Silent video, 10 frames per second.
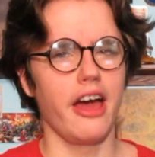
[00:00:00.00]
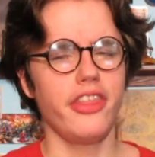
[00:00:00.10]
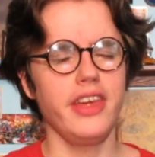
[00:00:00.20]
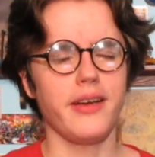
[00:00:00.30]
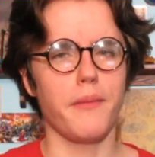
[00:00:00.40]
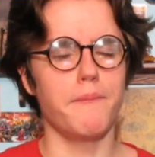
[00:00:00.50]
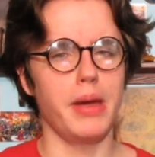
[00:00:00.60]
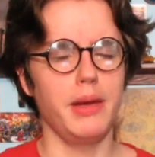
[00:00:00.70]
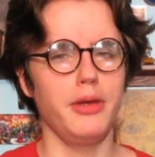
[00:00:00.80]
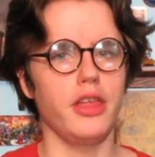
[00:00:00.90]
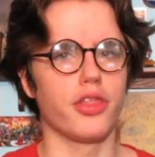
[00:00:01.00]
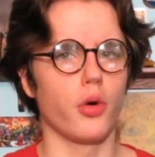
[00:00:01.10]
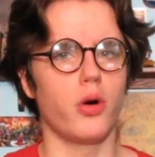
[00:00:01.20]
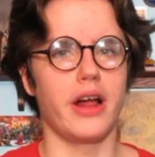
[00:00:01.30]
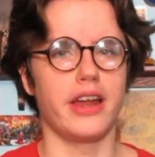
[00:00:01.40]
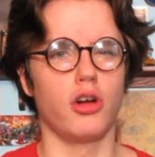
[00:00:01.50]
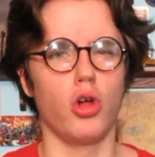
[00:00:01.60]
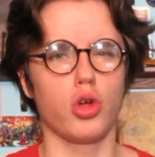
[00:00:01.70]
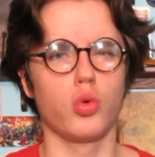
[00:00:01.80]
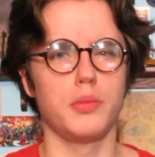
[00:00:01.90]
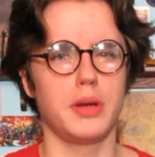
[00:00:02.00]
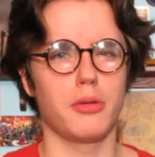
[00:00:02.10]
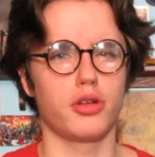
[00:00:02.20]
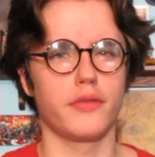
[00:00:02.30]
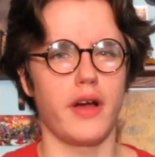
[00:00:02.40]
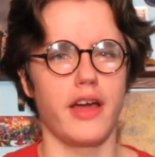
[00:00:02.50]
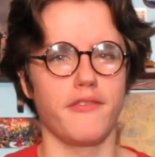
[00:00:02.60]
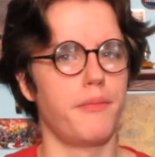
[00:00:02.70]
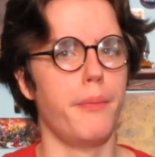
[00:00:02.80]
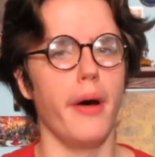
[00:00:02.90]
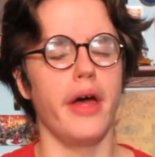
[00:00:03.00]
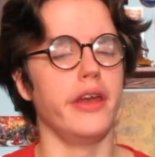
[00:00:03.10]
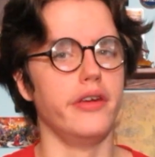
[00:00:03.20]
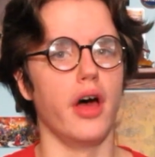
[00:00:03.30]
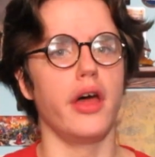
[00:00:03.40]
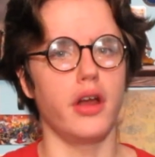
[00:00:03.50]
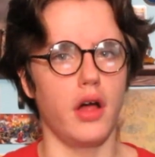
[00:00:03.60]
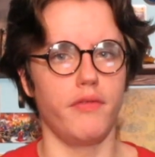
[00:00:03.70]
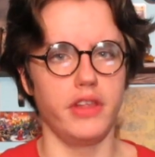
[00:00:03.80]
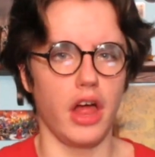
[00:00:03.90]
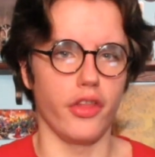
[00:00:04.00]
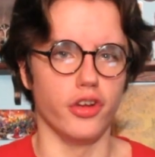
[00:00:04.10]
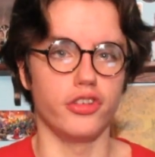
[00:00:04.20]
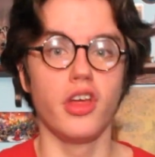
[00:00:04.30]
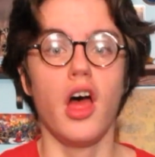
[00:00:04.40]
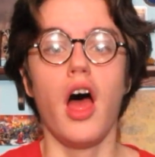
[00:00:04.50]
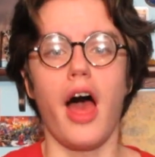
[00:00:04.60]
I think maybe Thor and Hulk would be able to survive, but none of the others.